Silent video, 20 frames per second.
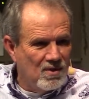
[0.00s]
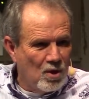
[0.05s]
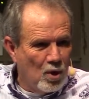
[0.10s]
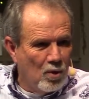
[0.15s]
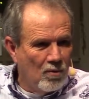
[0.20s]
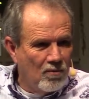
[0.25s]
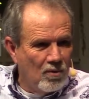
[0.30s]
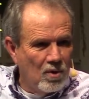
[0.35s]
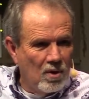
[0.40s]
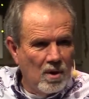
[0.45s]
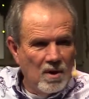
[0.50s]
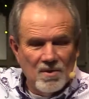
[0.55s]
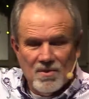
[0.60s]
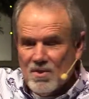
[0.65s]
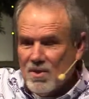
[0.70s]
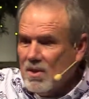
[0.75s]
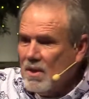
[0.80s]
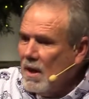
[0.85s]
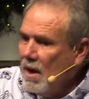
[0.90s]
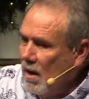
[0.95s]
over
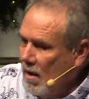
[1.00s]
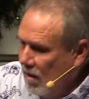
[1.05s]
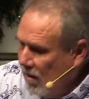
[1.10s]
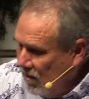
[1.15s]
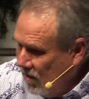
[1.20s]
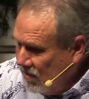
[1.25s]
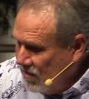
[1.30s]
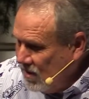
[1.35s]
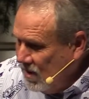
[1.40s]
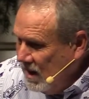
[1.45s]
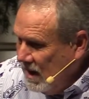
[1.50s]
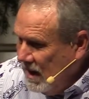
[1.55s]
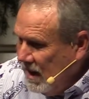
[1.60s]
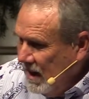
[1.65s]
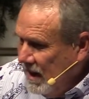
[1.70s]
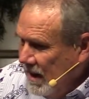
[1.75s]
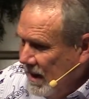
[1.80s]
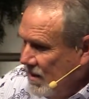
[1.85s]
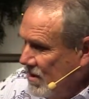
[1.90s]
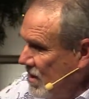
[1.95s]
ourselves
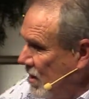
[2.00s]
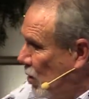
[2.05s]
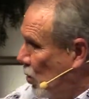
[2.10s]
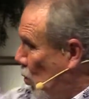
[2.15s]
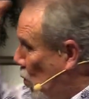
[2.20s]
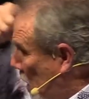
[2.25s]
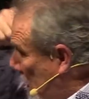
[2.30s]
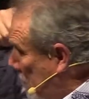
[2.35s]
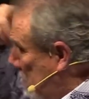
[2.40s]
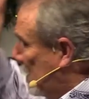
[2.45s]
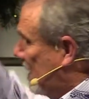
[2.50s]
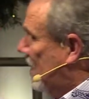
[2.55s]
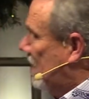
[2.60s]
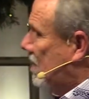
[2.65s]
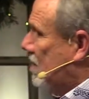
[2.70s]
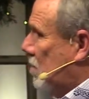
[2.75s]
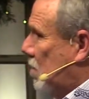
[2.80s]
until we begin to